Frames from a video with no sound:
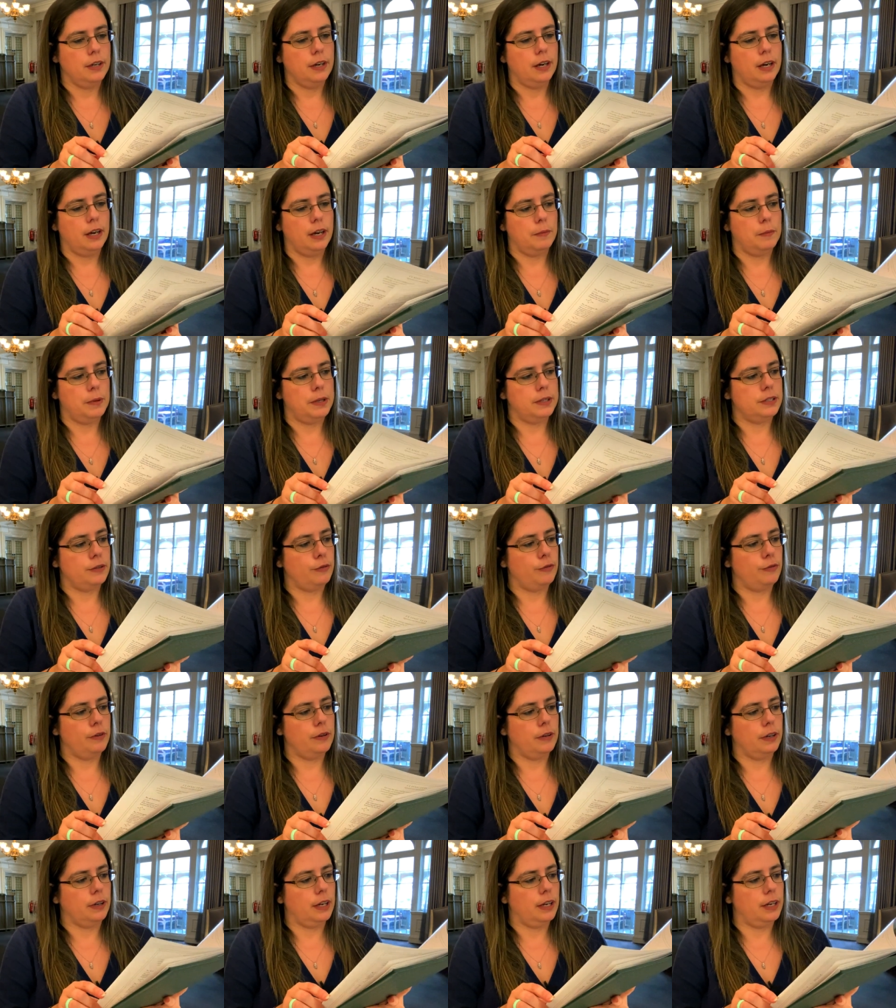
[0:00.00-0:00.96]
um, and
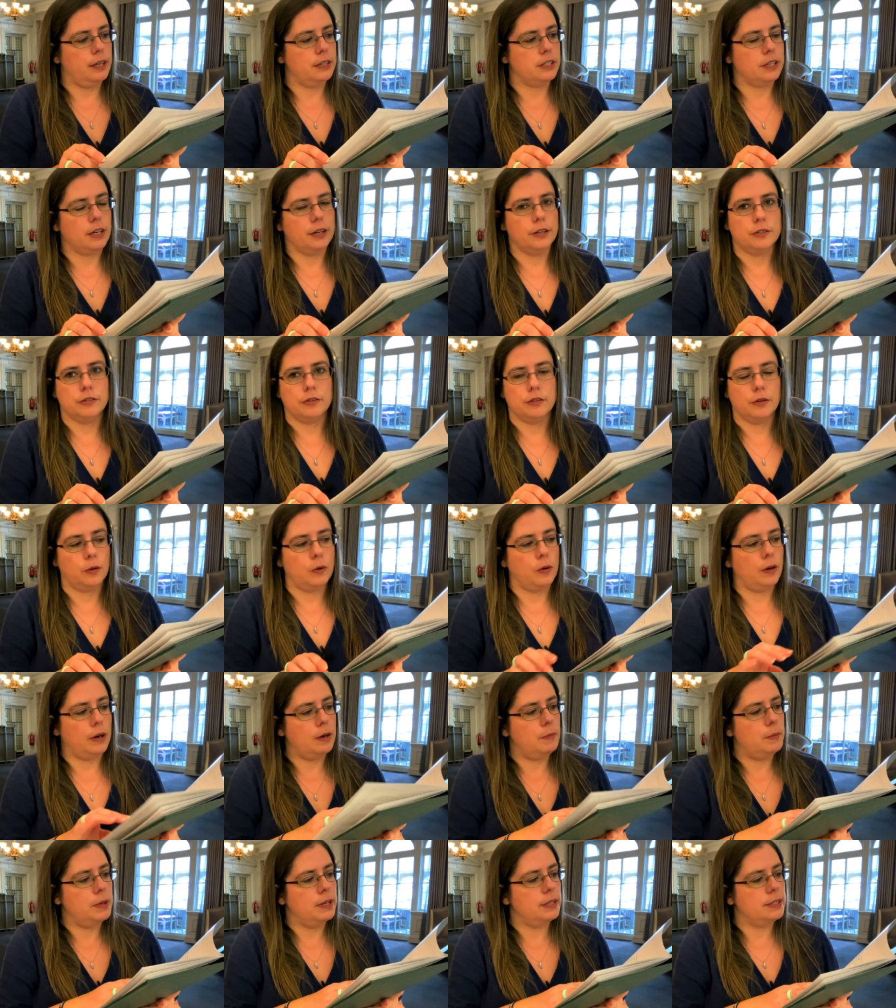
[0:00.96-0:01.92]
different kind of dietary
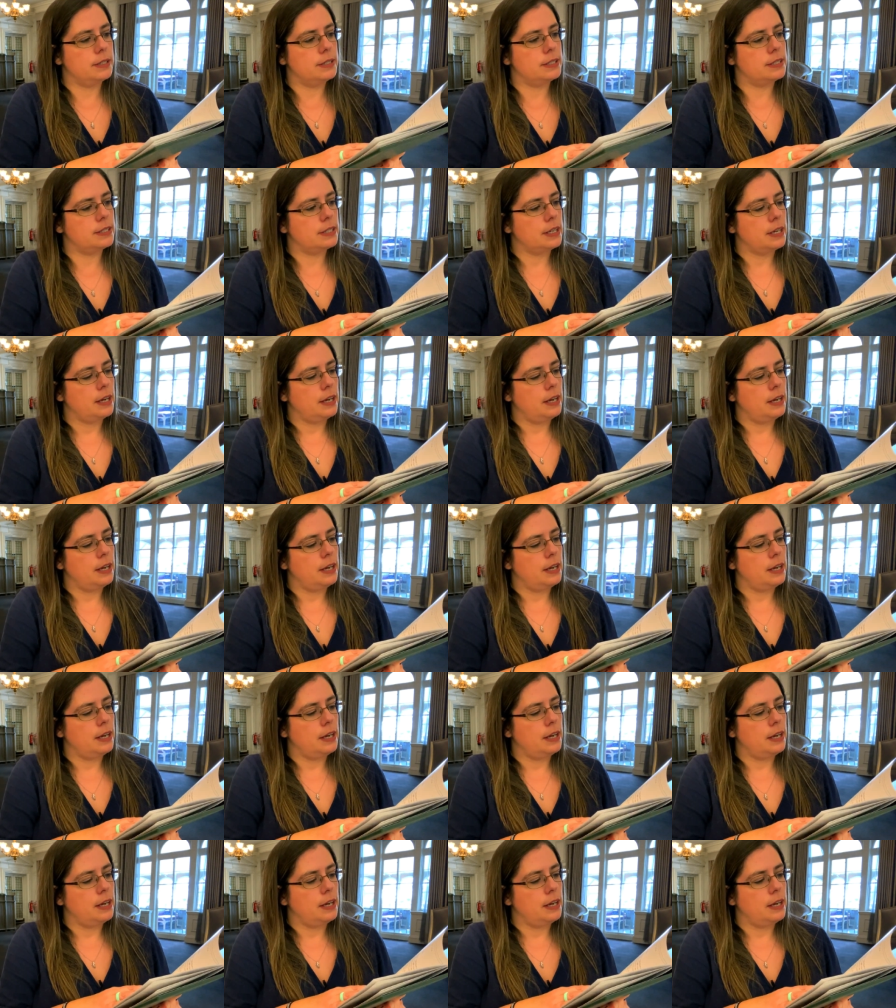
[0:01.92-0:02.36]
requirements